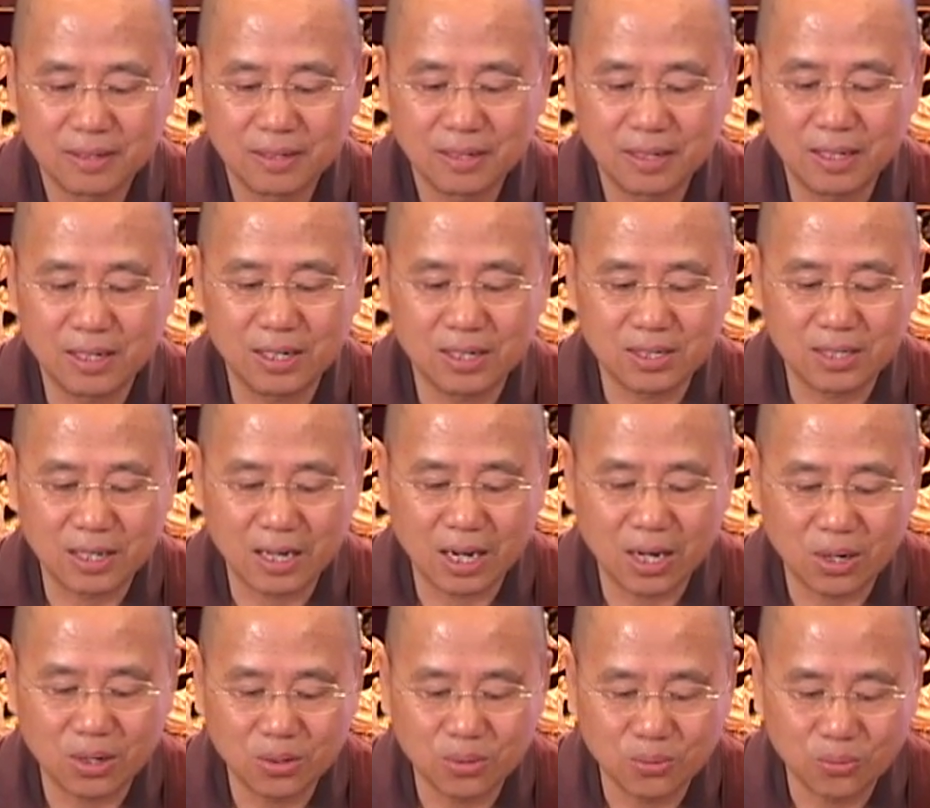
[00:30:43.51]
It is
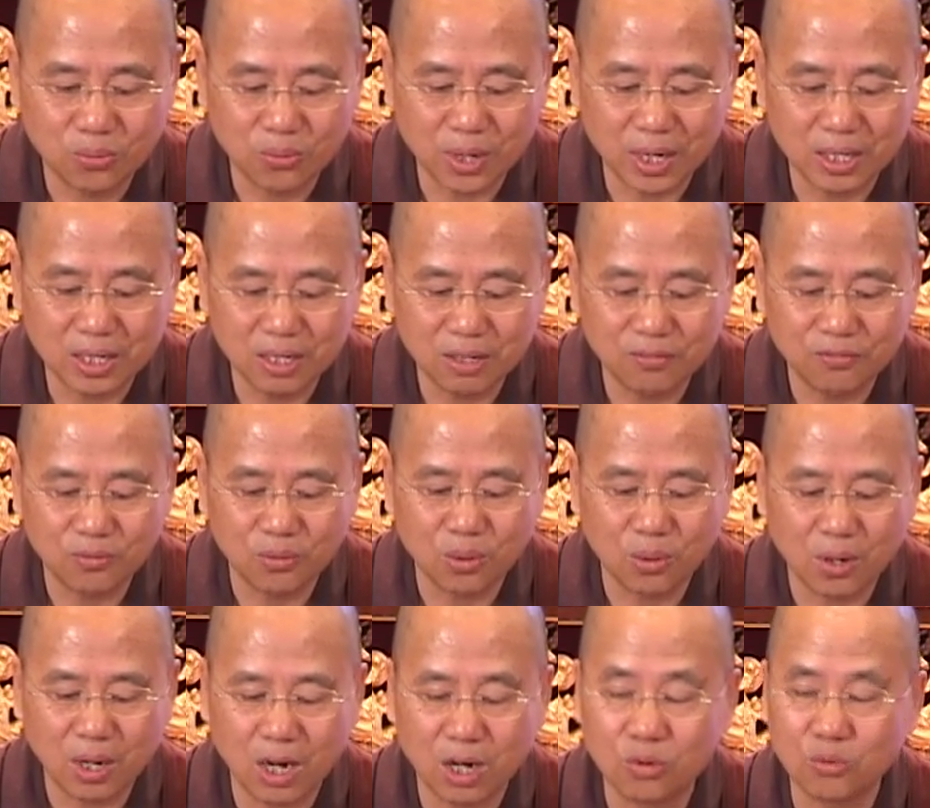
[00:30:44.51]
now ready
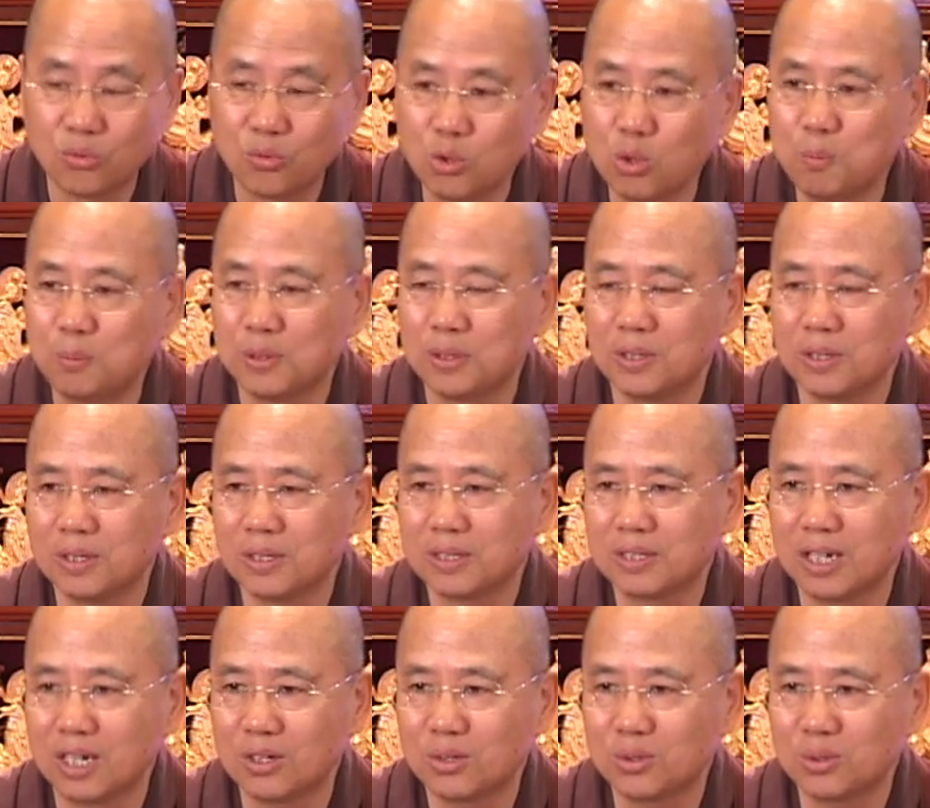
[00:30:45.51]
for arupa
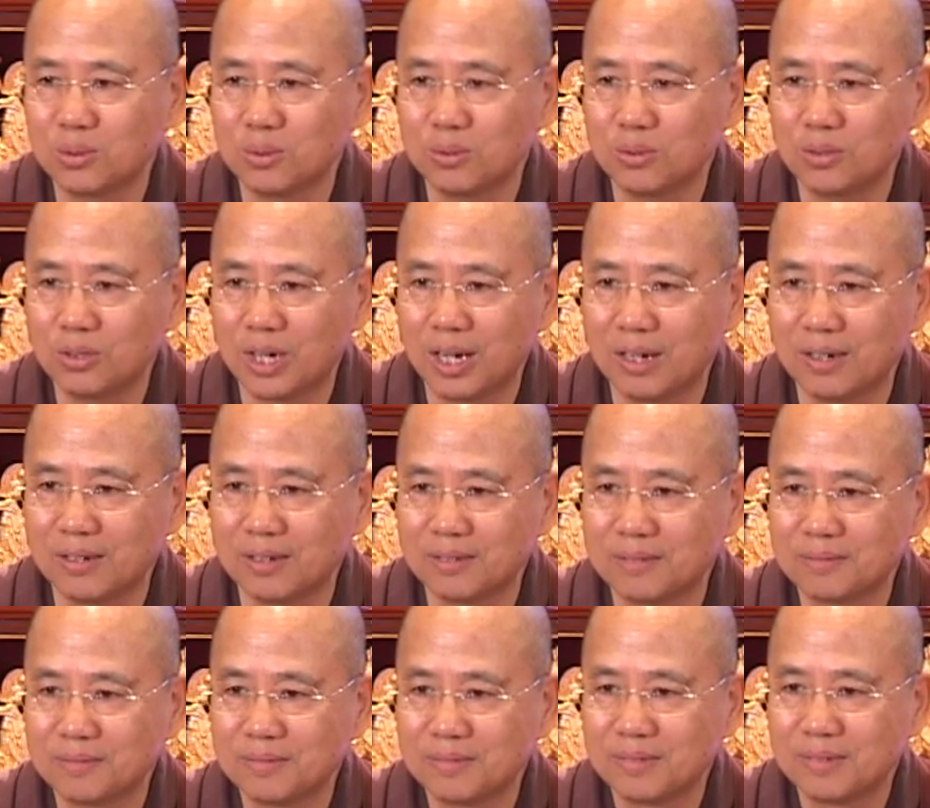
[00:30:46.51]
dhatu jhana.
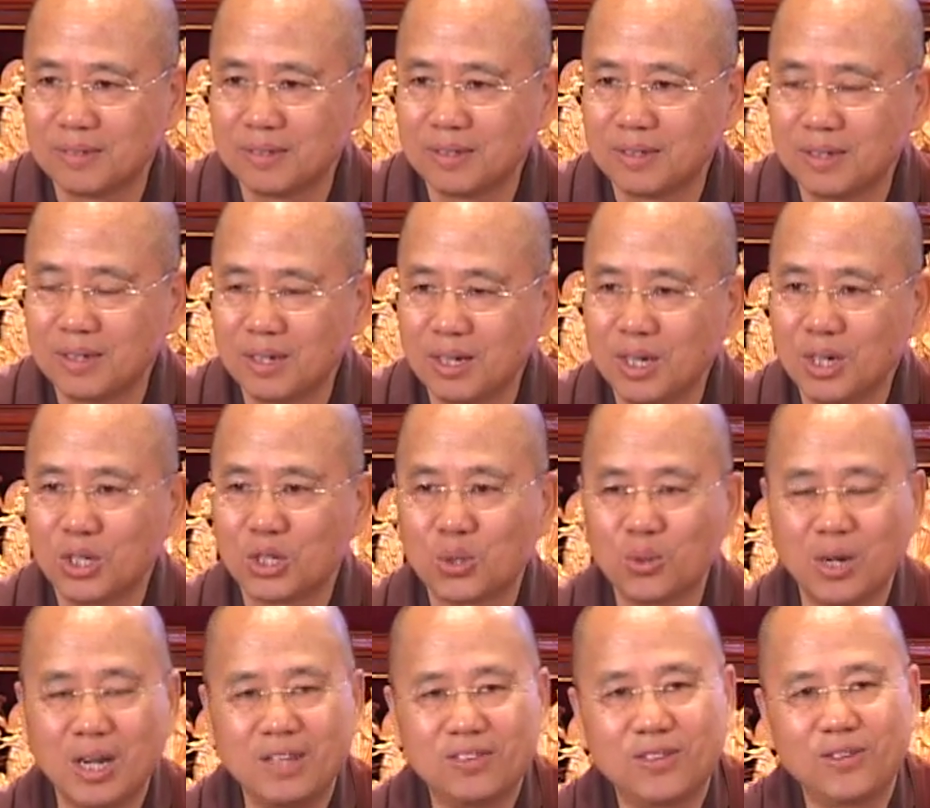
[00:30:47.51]

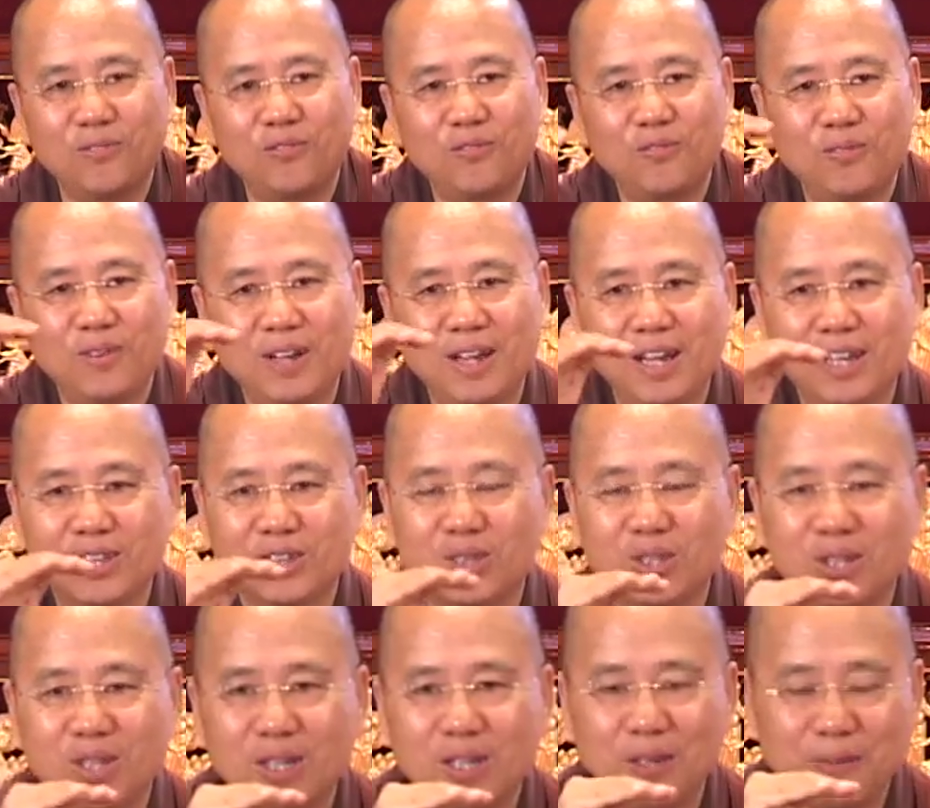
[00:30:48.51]
So at
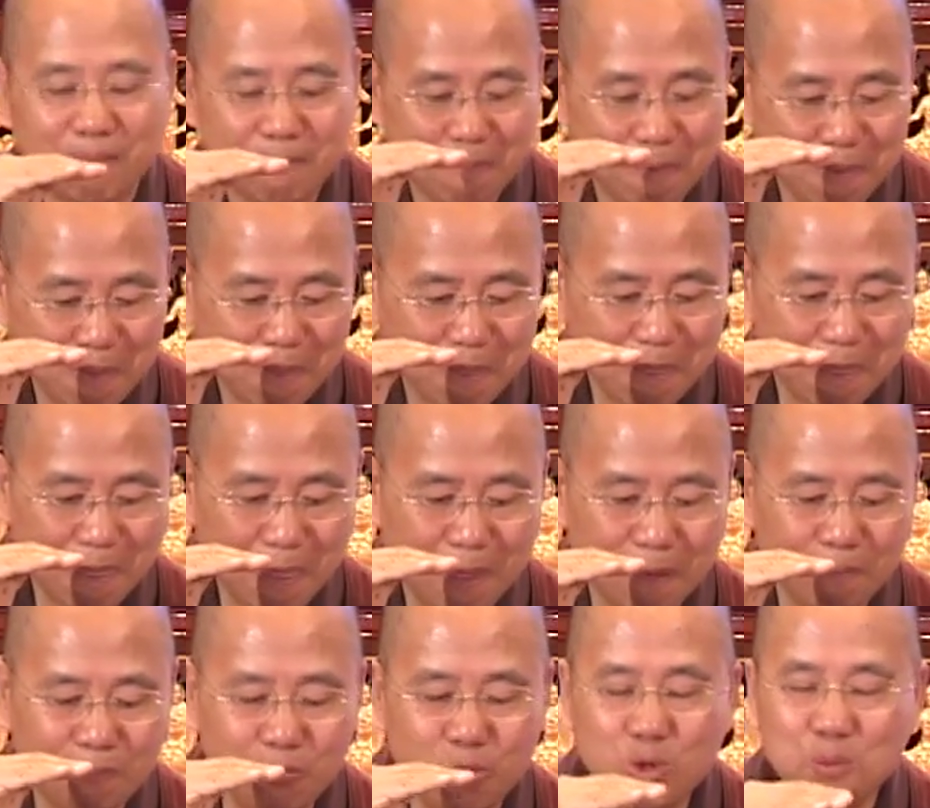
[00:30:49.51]
the
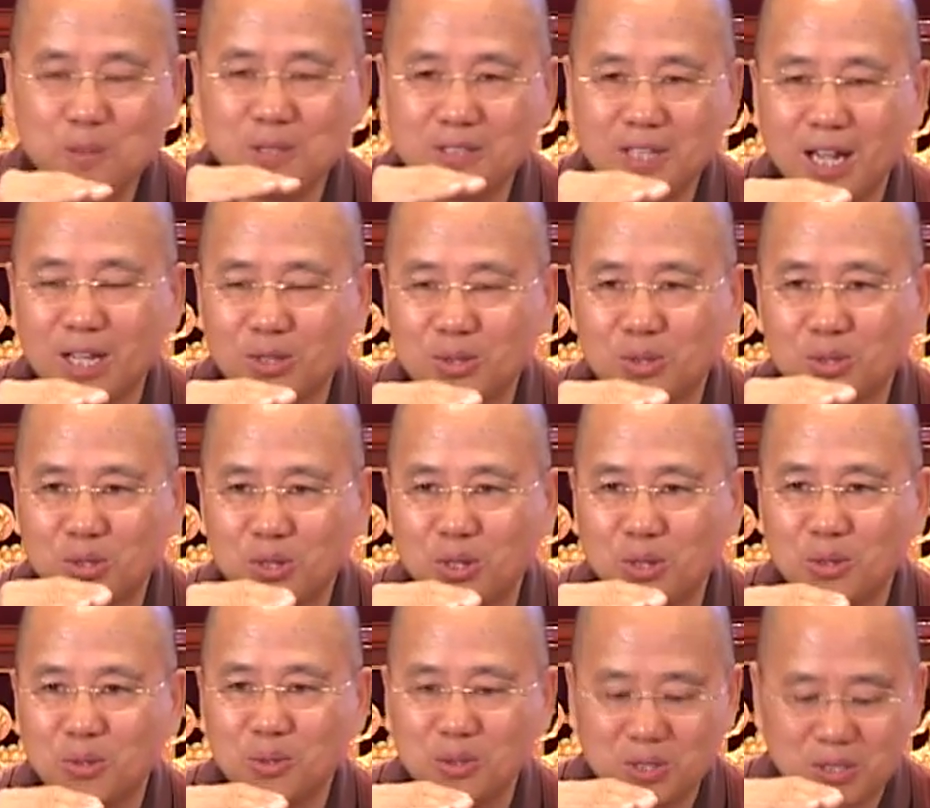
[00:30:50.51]
rupa
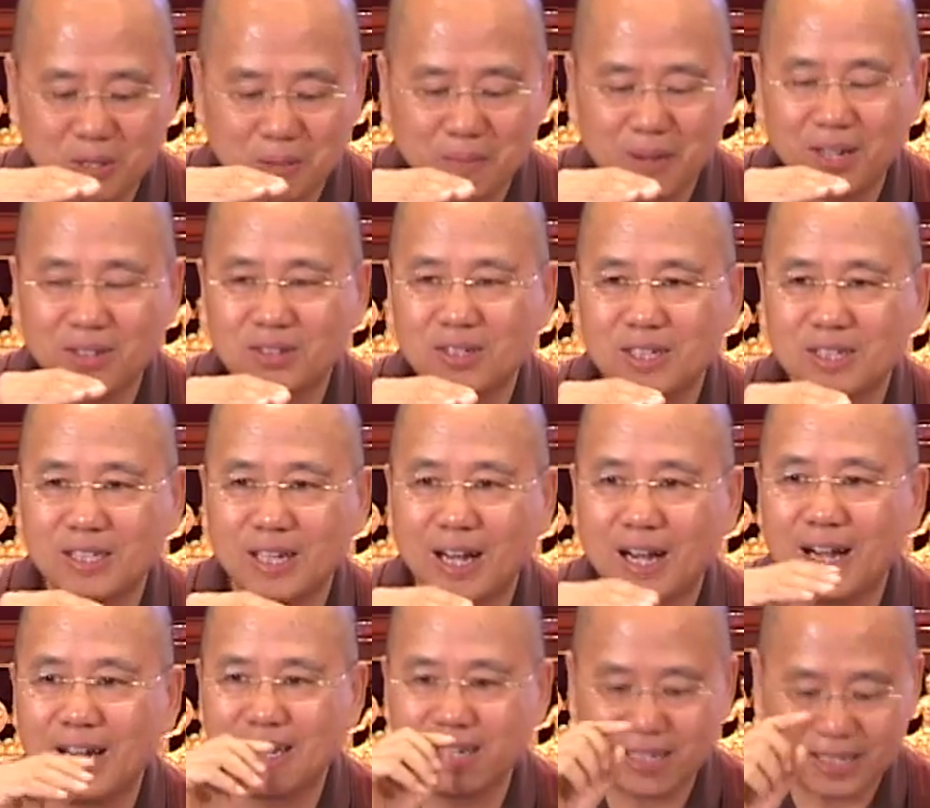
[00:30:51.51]
dhatu samadhi, the
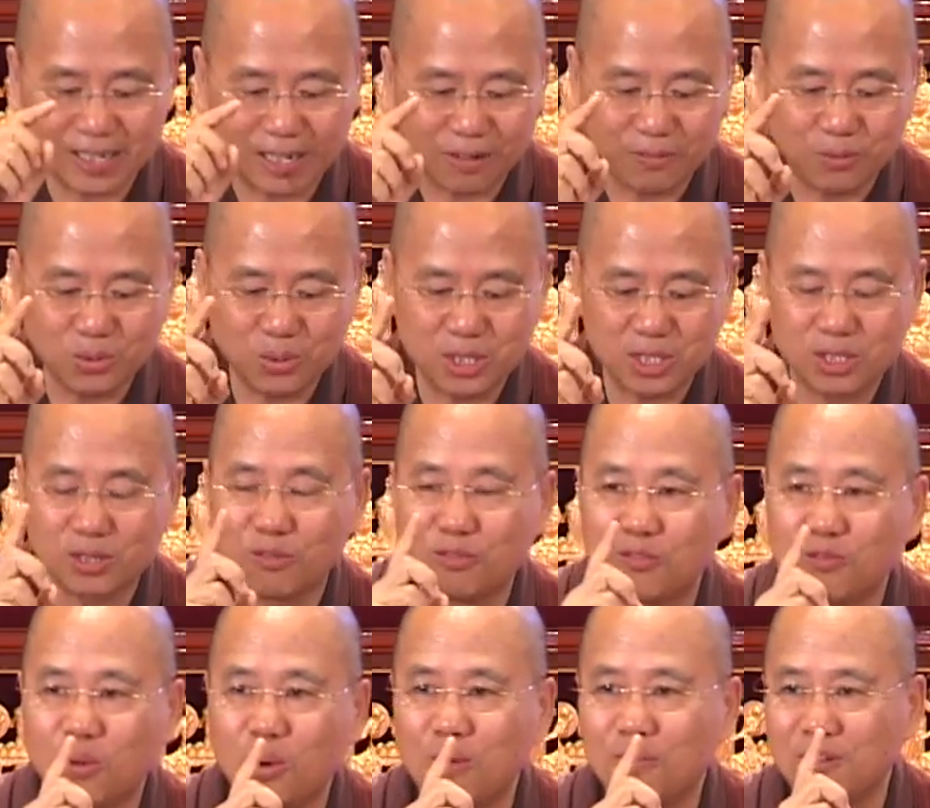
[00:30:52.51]
highest level is the
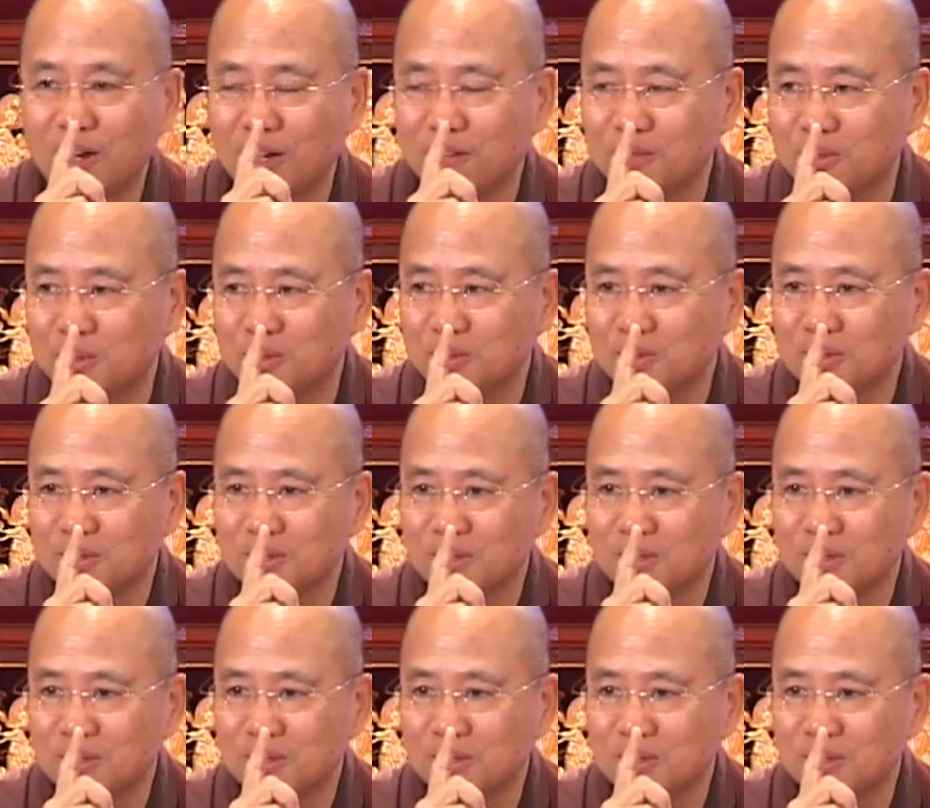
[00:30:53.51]
fourth level.